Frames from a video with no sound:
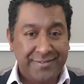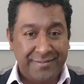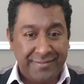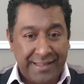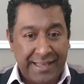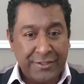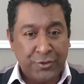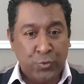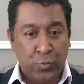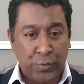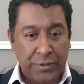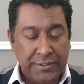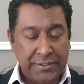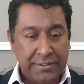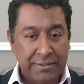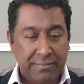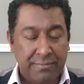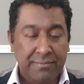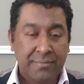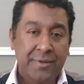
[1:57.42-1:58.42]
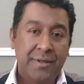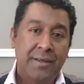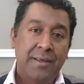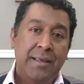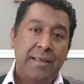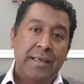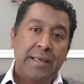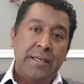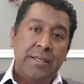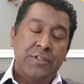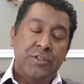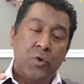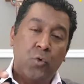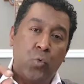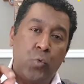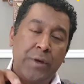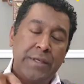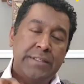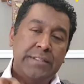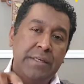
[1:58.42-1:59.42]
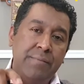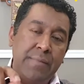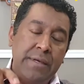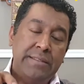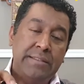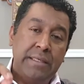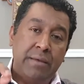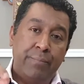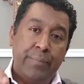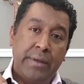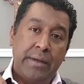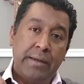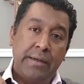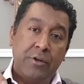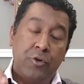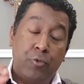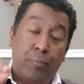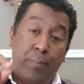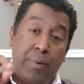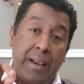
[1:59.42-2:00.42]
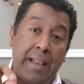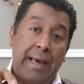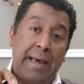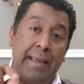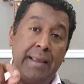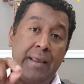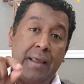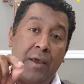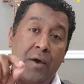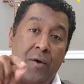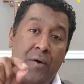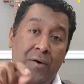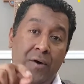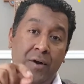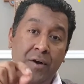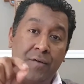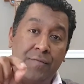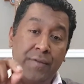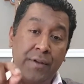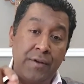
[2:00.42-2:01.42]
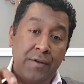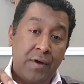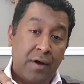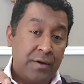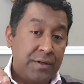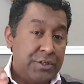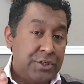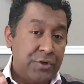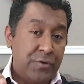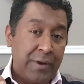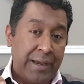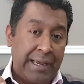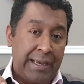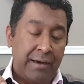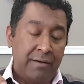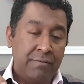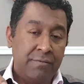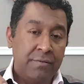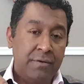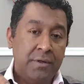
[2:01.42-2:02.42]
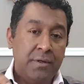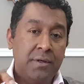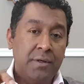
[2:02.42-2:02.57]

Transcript: That's wisdom. So wisdom is the ability to apply all of the knowledge you have